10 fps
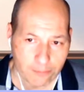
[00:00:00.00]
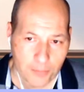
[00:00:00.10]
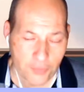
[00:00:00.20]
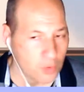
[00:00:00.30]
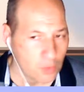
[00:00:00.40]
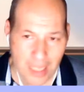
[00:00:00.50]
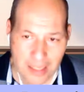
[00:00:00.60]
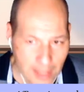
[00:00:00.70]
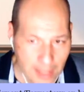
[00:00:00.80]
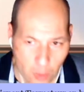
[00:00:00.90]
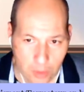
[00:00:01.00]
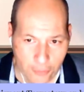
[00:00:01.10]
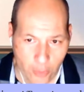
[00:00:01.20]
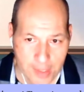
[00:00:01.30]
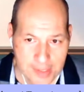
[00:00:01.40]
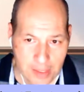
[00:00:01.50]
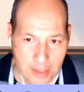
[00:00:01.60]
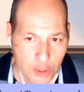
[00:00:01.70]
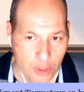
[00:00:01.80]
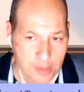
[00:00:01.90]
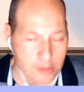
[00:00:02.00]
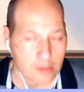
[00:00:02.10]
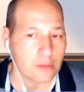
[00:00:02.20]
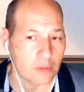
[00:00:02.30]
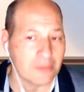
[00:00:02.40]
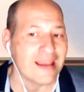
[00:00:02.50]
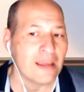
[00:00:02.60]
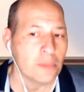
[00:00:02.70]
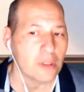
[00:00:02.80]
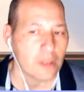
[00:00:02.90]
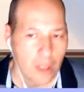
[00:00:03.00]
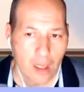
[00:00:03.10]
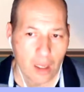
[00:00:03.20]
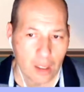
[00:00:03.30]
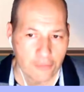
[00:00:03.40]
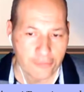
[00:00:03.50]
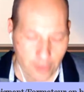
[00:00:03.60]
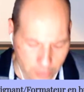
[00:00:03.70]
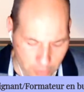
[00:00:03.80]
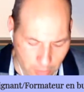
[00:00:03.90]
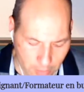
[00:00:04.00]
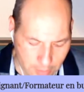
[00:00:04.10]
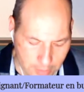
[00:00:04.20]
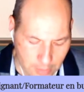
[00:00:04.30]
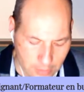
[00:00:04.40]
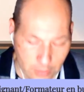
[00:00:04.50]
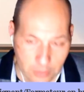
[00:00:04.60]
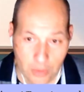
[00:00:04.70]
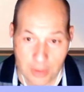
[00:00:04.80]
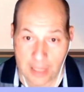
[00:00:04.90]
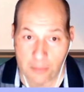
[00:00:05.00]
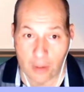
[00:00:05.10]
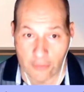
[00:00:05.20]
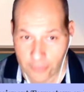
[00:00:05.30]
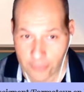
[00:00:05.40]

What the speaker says: If you don't add equal for Excel, it's just the name of the name of